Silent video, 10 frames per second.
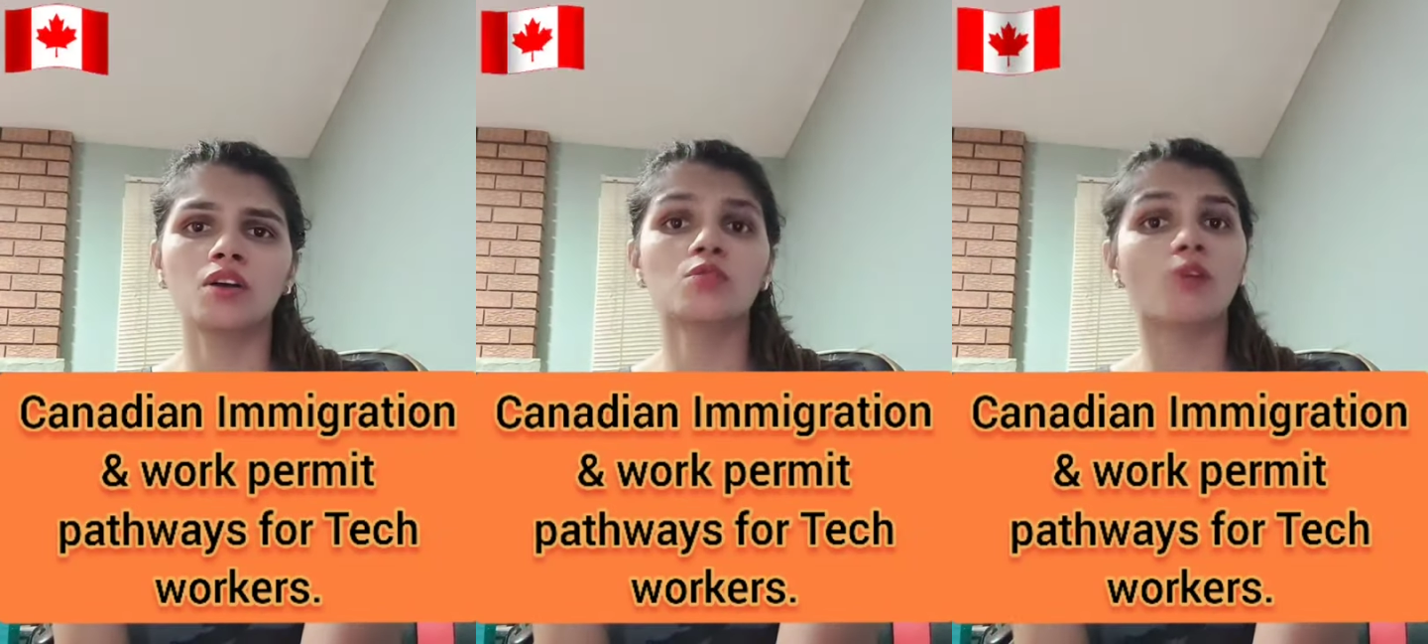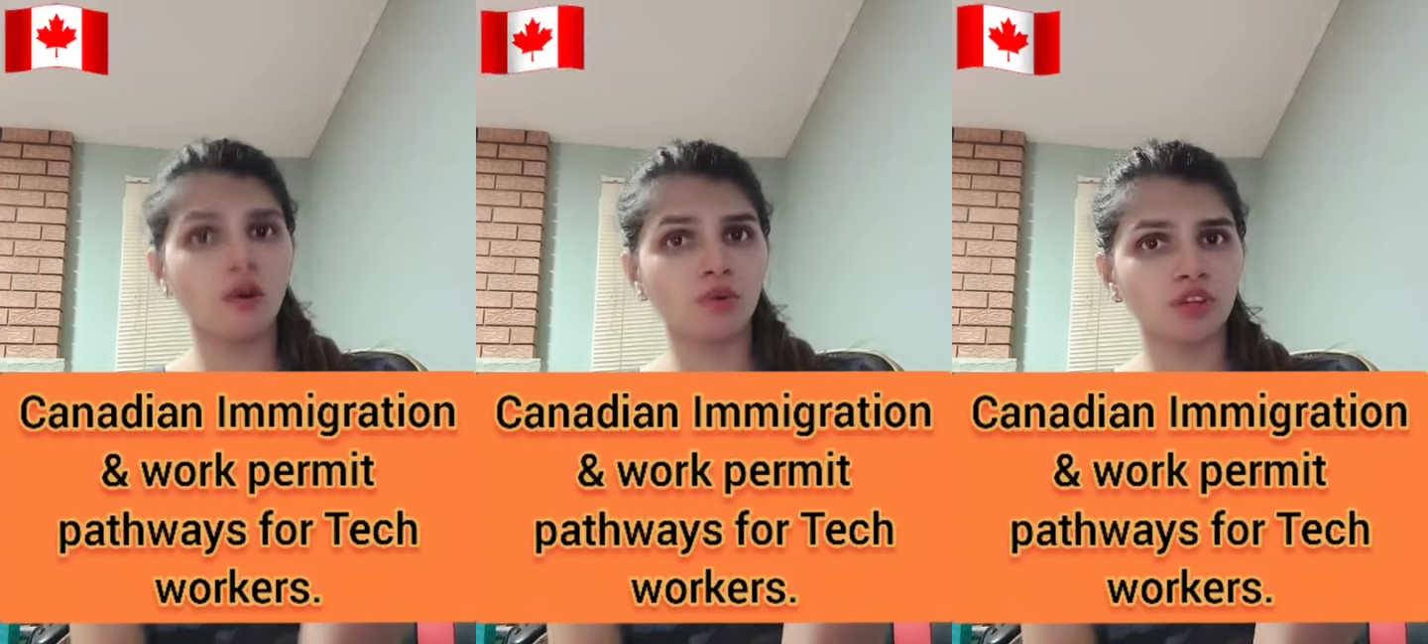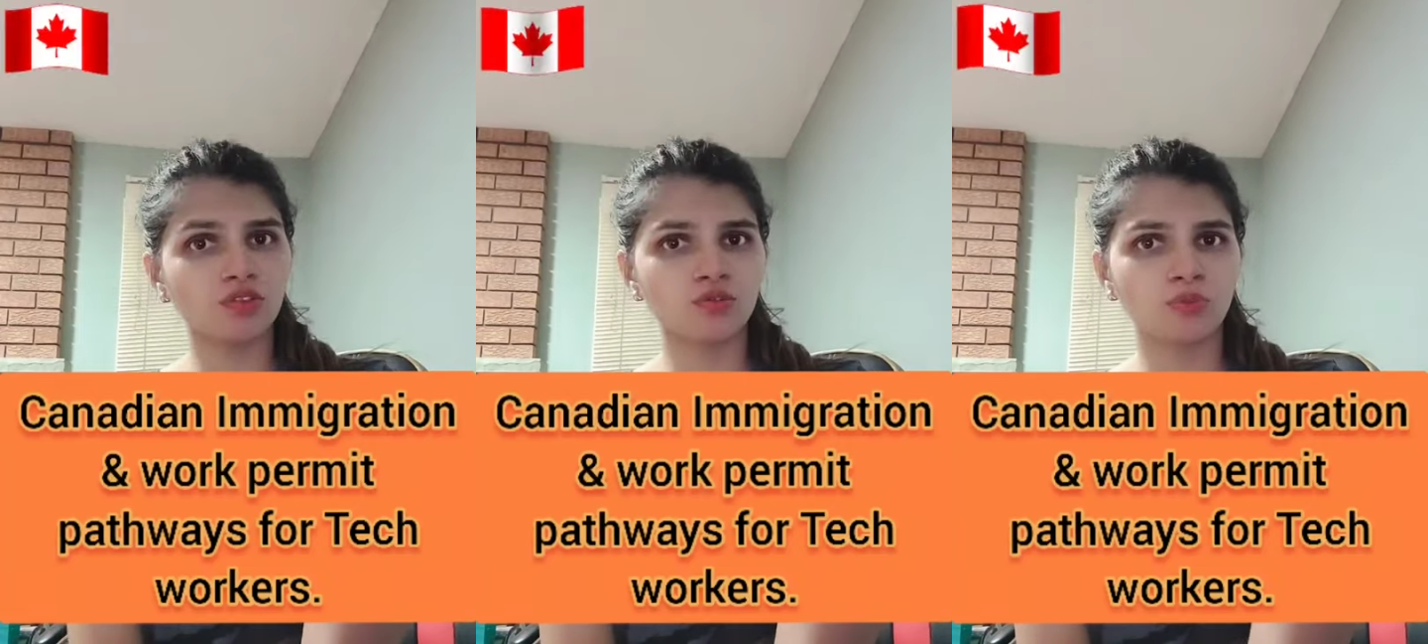so how
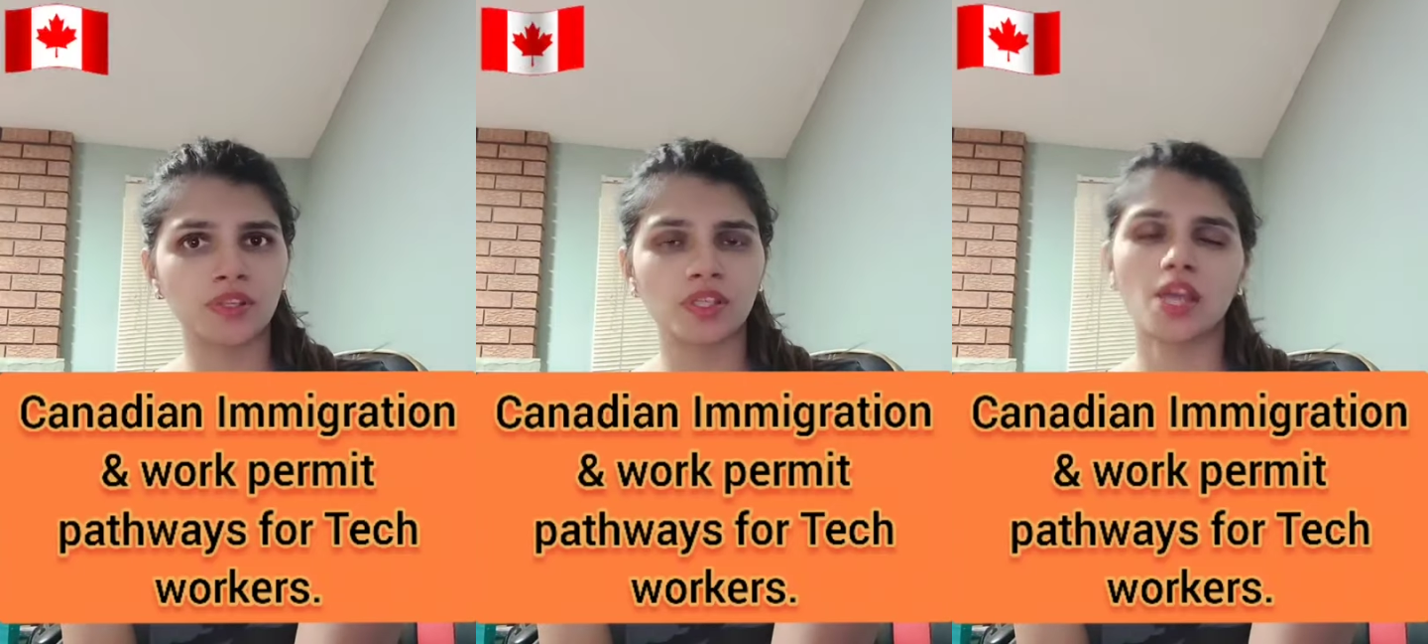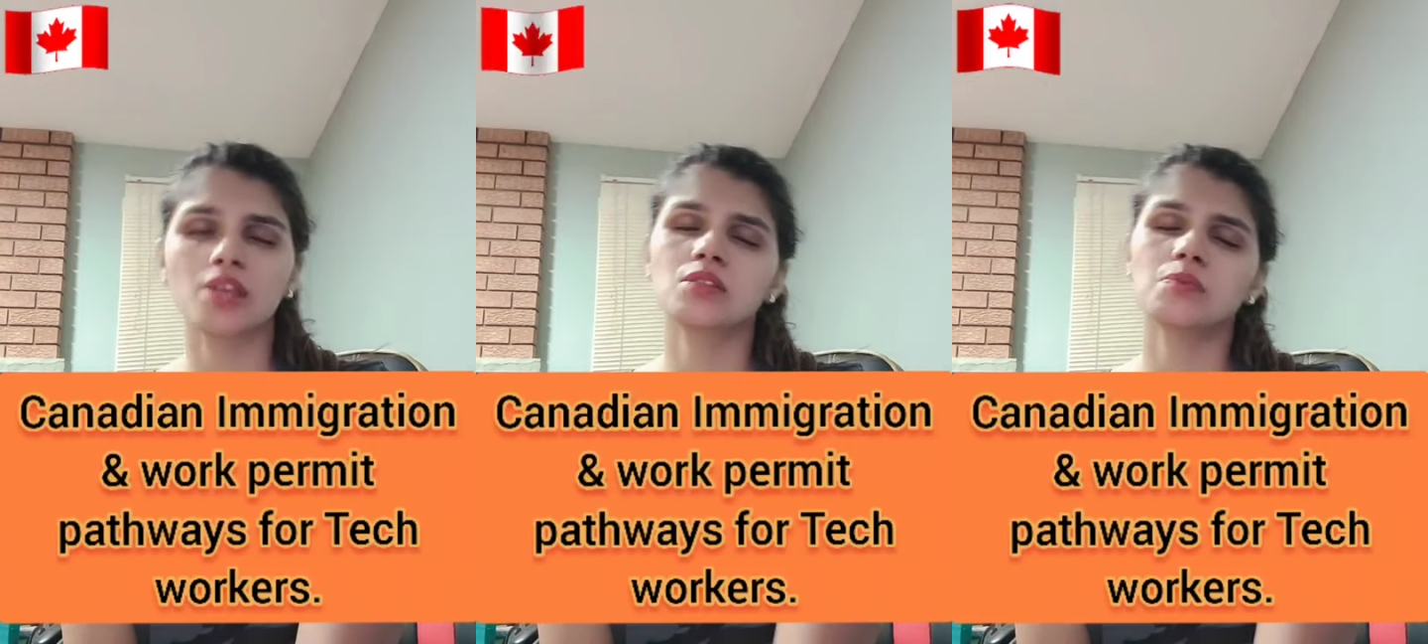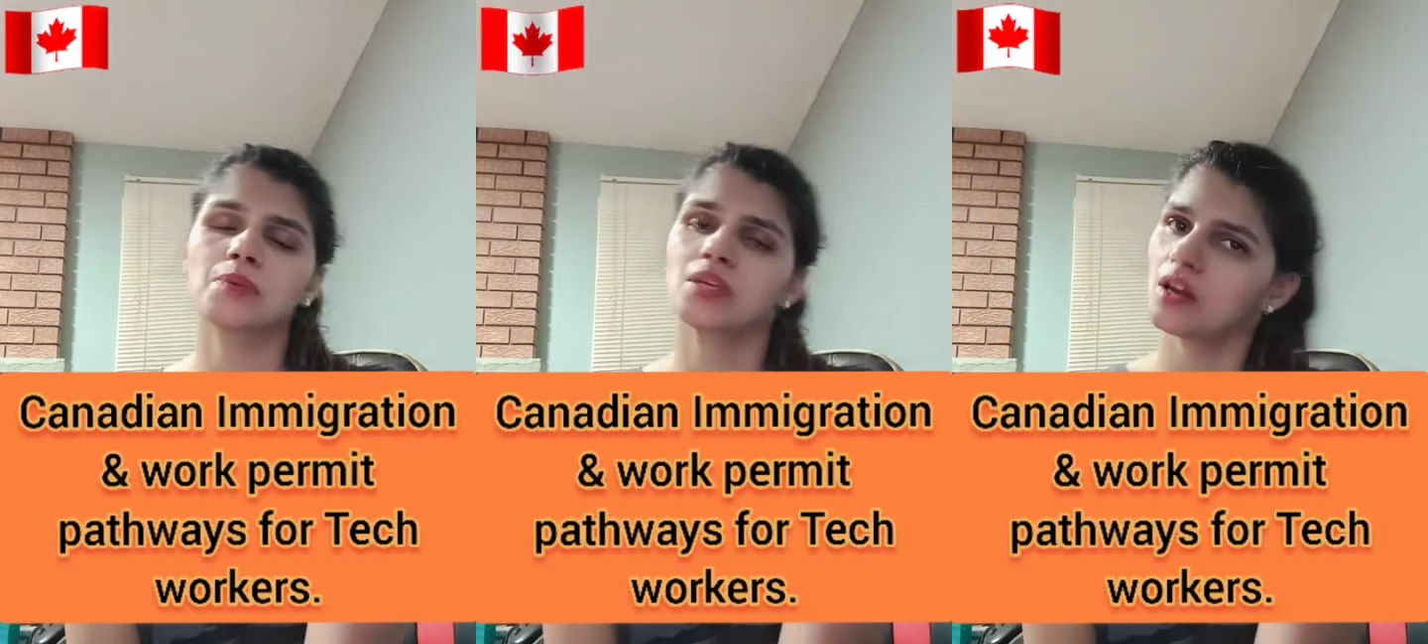can you do it? Yes,
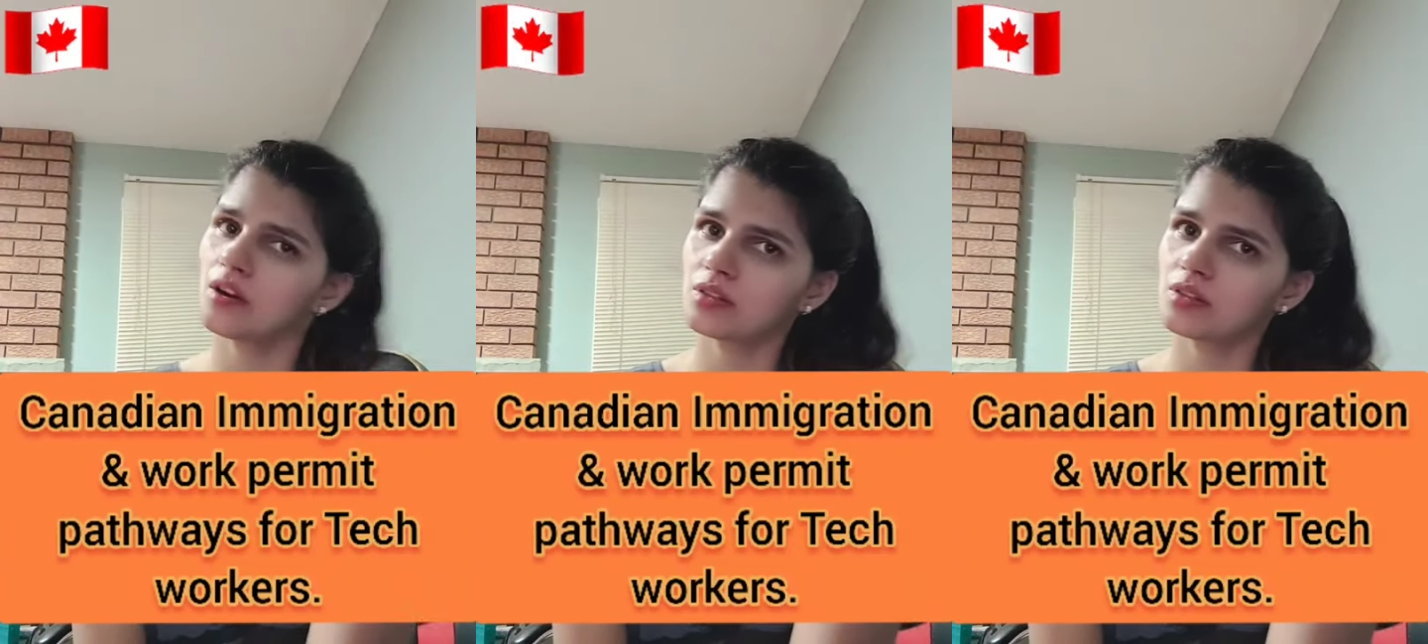PR